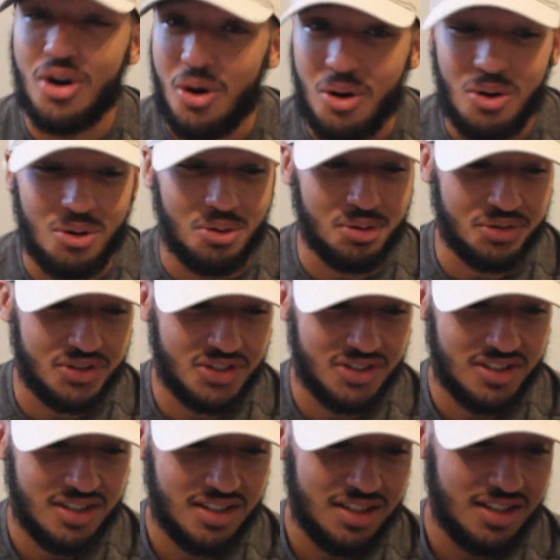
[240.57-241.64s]

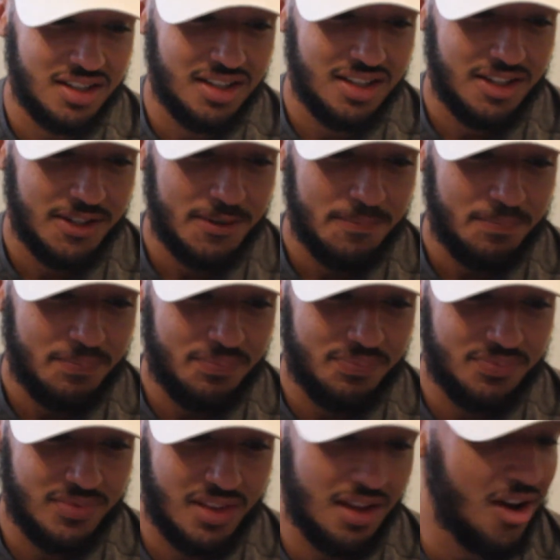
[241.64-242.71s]
goals.
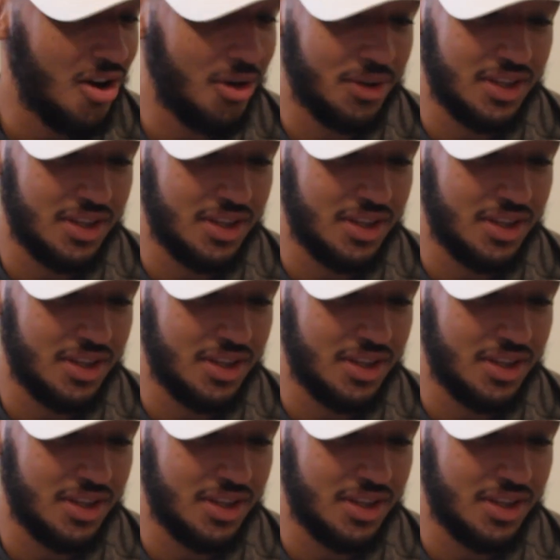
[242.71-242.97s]
Oh,